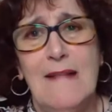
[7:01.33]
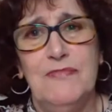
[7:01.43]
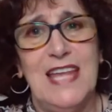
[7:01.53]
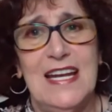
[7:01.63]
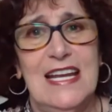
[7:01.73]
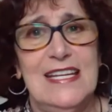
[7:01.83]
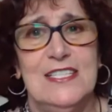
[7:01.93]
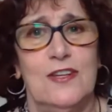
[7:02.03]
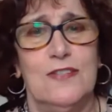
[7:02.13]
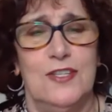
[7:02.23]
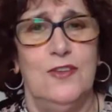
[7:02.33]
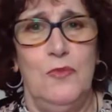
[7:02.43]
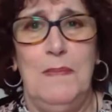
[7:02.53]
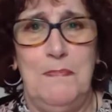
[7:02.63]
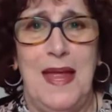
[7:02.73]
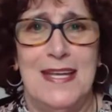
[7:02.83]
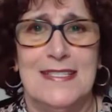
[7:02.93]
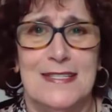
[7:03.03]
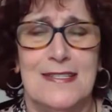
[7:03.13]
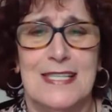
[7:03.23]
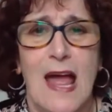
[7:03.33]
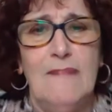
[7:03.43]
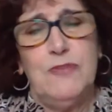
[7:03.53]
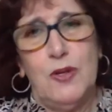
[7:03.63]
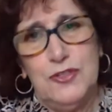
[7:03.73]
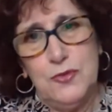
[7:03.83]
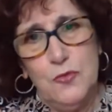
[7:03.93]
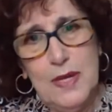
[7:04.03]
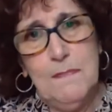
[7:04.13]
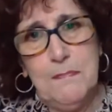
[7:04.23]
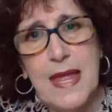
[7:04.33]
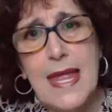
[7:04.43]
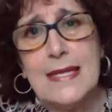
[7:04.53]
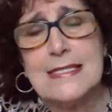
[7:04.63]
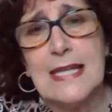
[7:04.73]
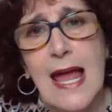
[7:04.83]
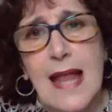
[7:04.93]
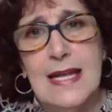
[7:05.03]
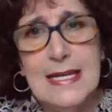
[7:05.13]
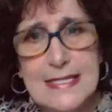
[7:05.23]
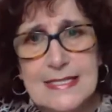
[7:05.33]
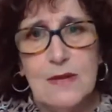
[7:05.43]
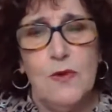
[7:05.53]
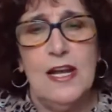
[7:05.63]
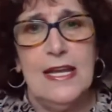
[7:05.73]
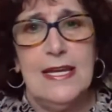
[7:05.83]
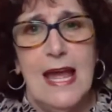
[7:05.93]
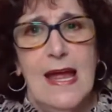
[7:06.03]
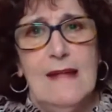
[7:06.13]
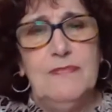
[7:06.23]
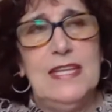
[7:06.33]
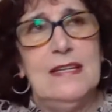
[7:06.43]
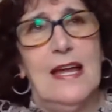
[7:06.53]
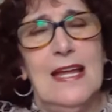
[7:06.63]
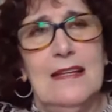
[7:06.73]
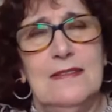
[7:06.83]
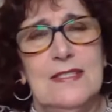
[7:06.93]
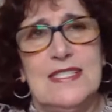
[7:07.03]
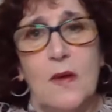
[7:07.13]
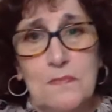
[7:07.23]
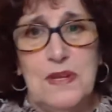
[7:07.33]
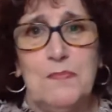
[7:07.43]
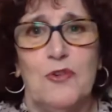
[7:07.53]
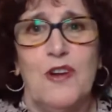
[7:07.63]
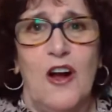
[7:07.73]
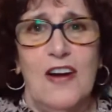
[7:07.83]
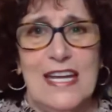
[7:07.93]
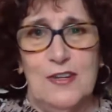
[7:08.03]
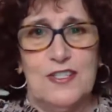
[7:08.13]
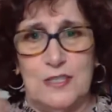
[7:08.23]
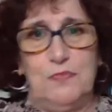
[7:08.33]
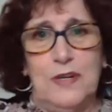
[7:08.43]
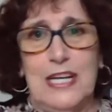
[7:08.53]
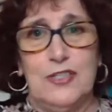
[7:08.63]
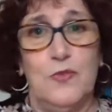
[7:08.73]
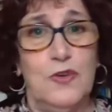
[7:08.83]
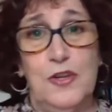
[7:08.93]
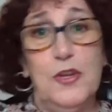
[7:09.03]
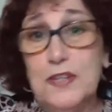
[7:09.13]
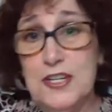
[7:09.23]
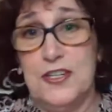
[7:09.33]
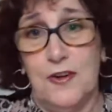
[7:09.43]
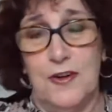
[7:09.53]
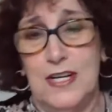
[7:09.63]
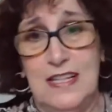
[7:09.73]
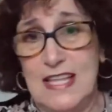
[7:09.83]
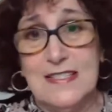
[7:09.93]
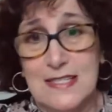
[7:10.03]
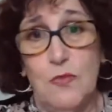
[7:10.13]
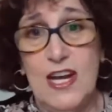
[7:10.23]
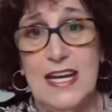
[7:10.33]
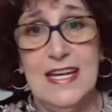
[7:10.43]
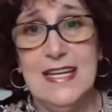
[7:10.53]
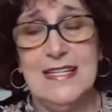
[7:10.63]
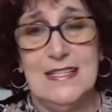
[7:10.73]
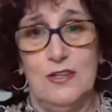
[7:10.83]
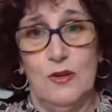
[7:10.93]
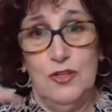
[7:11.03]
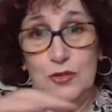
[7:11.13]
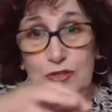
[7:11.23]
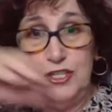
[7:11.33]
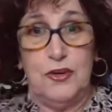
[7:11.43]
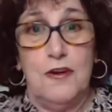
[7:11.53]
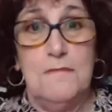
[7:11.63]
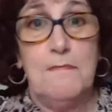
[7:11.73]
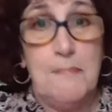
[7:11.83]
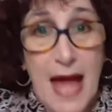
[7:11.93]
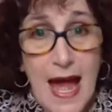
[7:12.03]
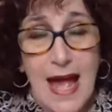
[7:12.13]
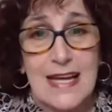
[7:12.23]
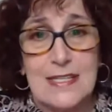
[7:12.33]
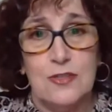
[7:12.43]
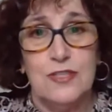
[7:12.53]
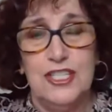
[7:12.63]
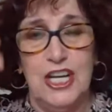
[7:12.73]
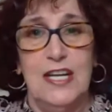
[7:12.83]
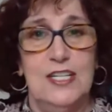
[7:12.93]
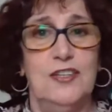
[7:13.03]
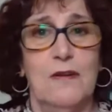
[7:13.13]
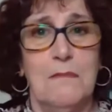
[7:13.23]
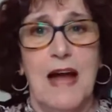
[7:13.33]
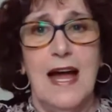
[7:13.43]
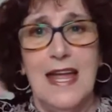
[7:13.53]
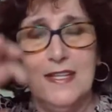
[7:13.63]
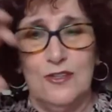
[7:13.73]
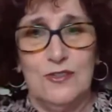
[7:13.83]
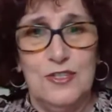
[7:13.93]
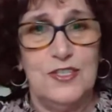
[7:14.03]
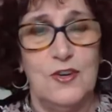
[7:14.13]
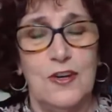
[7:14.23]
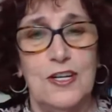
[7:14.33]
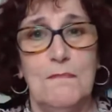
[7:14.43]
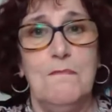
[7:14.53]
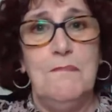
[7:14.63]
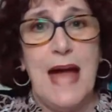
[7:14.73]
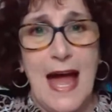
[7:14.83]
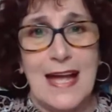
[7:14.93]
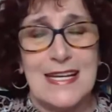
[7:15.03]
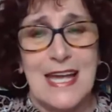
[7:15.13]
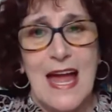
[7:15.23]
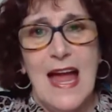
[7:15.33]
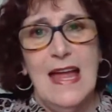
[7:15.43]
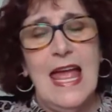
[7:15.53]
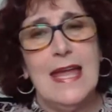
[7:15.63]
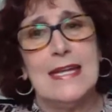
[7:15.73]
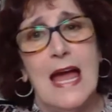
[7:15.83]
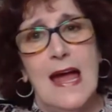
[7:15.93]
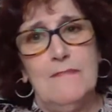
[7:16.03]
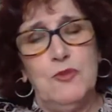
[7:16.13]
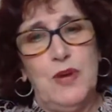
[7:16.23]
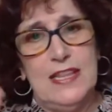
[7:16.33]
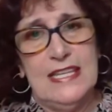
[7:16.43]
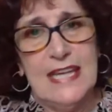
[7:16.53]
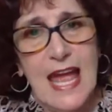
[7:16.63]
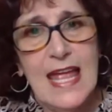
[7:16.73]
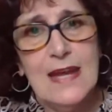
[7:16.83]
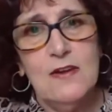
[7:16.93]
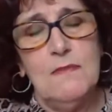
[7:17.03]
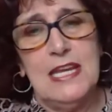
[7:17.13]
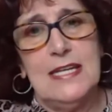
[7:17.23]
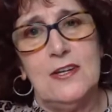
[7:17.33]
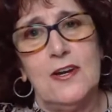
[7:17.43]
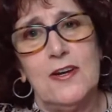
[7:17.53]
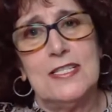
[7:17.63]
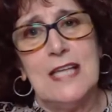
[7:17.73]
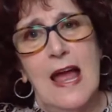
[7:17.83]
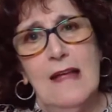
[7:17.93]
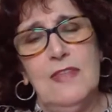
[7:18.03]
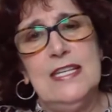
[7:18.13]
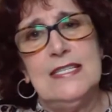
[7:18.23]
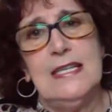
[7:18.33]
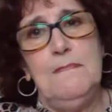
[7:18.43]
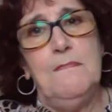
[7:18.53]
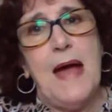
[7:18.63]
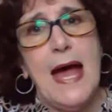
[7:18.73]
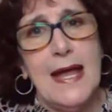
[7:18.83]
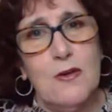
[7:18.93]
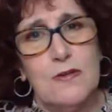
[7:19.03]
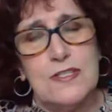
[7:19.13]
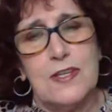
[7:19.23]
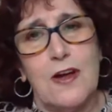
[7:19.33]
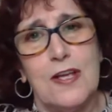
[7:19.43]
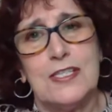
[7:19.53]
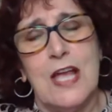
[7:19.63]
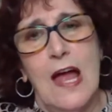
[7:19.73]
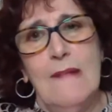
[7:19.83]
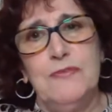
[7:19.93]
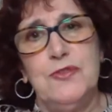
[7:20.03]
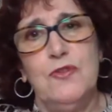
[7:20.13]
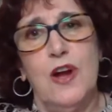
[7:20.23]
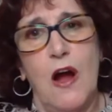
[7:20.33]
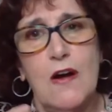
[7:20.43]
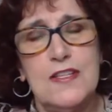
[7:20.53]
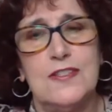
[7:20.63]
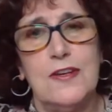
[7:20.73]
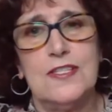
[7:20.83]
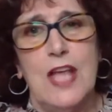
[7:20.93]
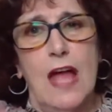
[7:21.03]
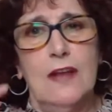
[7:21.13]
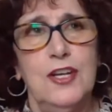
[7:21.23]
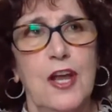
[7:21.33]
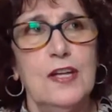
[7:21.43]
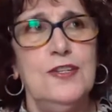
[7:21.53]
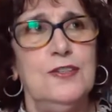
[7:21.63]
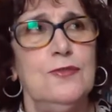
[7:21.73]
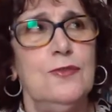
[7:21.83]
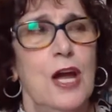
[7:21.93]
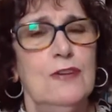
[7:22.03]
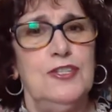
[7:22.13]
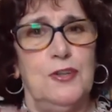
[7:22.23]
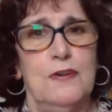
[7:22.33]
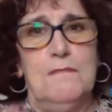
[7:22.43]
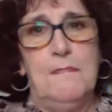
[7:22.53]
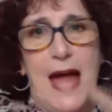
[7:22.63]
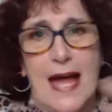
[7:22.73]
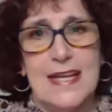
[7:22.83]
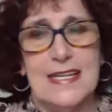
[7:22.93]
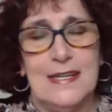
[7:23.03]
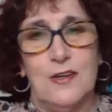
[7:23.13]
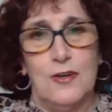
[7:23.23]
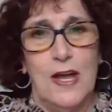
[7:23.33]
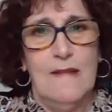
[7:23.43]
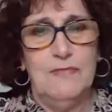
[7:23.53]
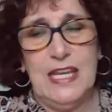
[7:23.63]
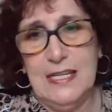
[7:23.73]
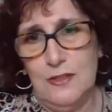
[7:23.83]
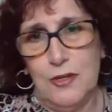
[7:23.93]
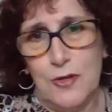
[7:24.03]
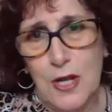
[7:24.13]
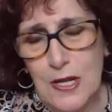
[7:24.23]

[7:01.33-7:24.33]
that leads us to repentance. To repent, literally, some people call it a spiritual U-turn. That's what it is. You, you turn back, you change your mind, you turn back. And what the enemy does is he battles us to cause us not to turn back in a in the